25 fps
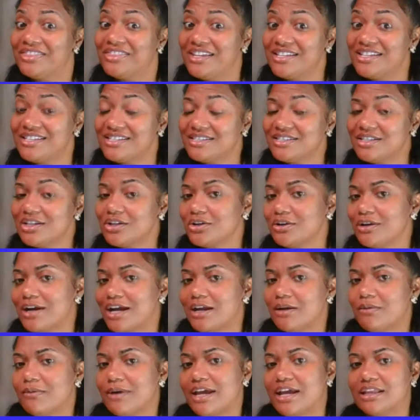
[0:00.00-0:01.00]
this is a
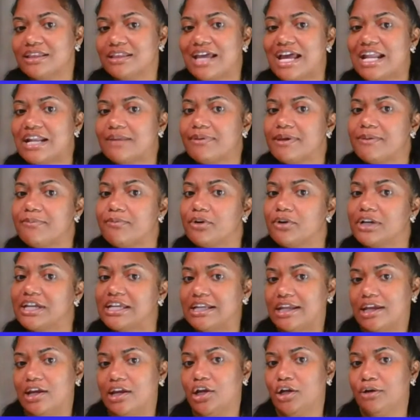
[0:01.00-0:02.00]
great way. A lot of people are
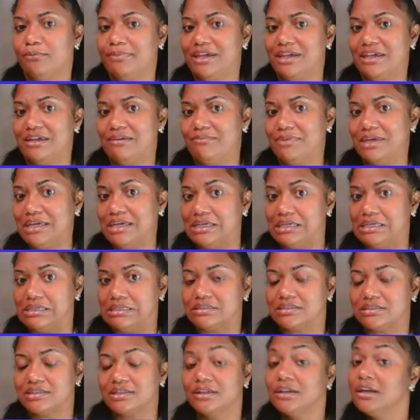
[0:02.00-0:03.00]
getting
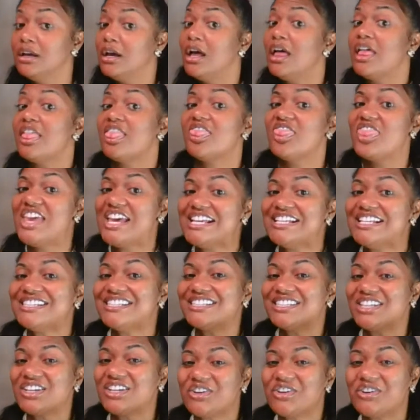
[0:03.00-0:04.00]
Airbnbs. This
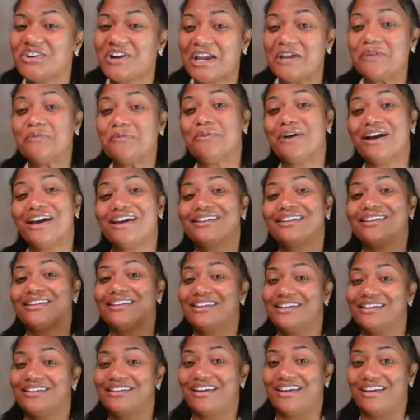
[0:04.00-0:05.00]
is a great way to
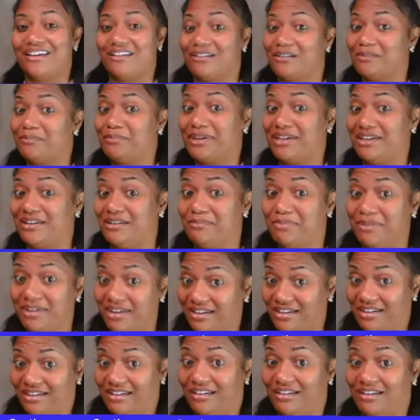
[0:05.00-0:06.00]
get an Airbnb.
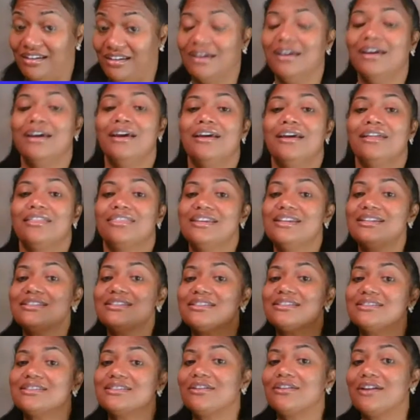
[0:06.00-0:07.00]

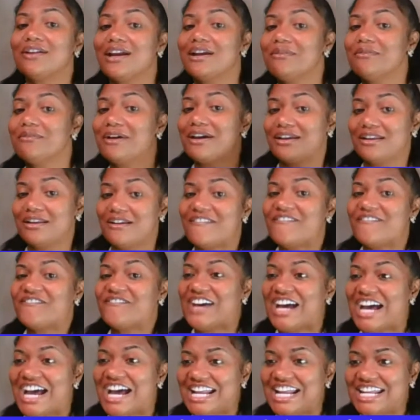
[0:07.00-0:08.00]
This is a great way to
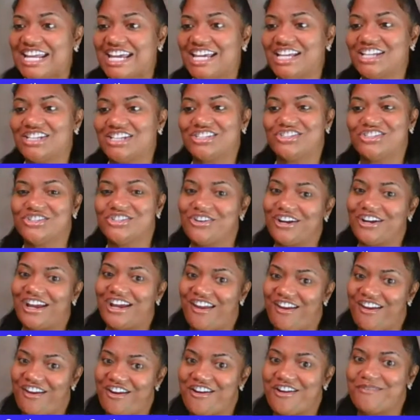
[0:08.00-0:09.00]
finance your
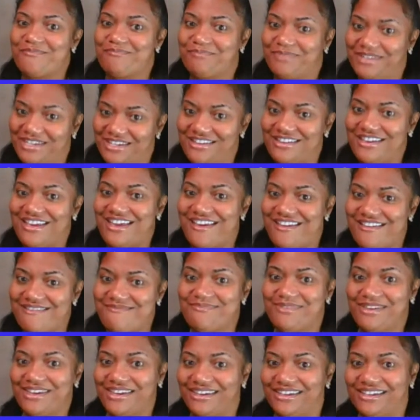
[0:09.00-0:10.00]

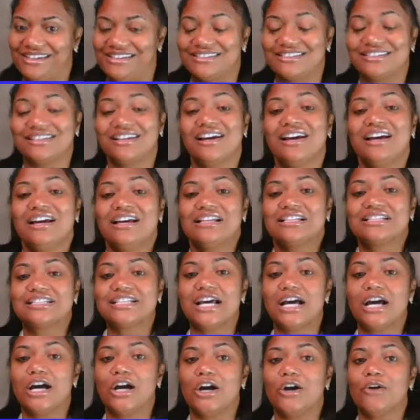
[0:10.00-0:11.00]
Airbnbs.
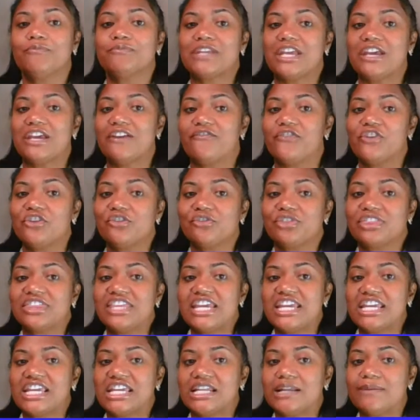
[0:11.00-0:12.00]
So if you're
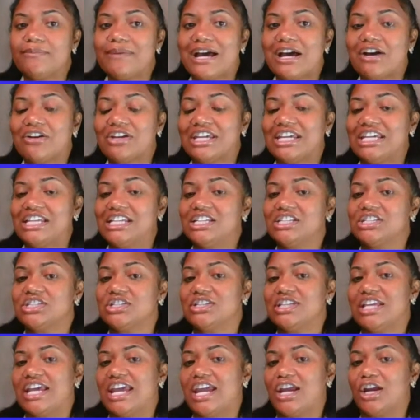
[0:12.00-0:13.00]
thinking about getting
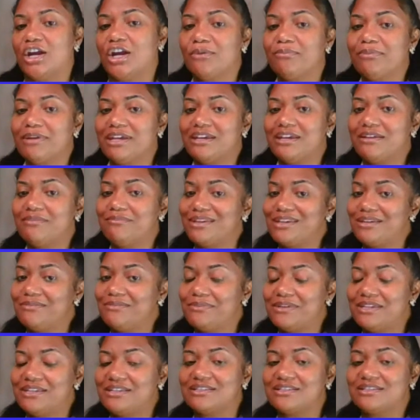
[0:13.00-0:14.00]
into the Airbnb
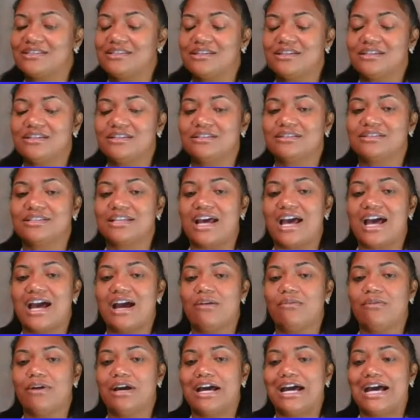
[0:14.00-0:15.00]
business,
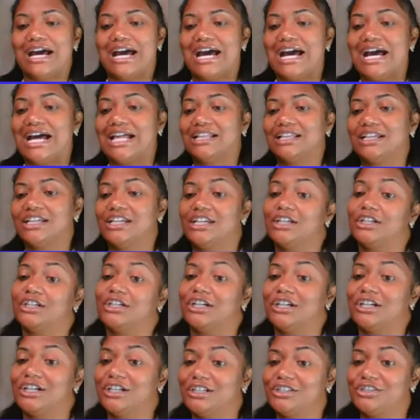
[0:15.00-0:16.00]
I would highly
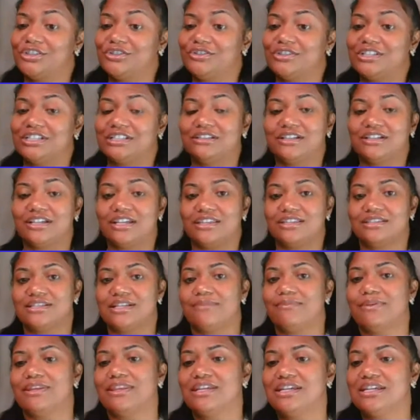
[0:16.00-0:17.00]
encourage you to look at
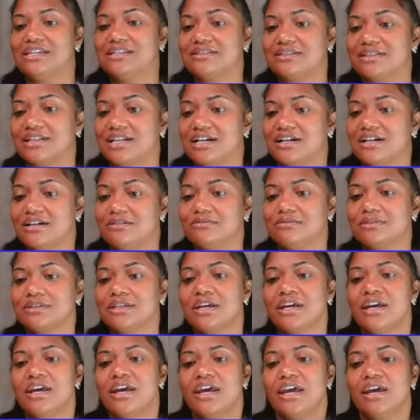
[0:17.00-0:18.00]
some of these loans.
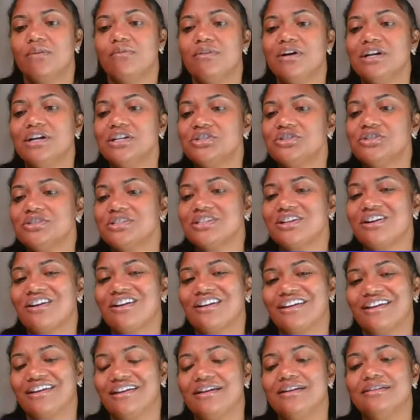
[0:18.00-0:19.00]
And once you
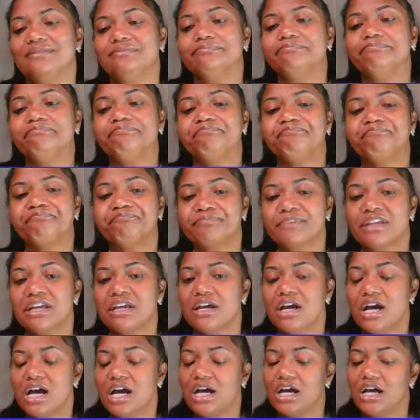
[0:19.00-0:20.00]
start getting
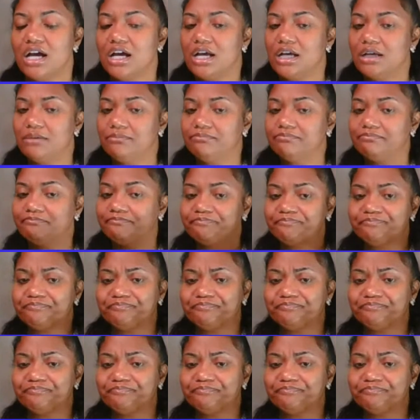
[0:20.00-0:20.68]
a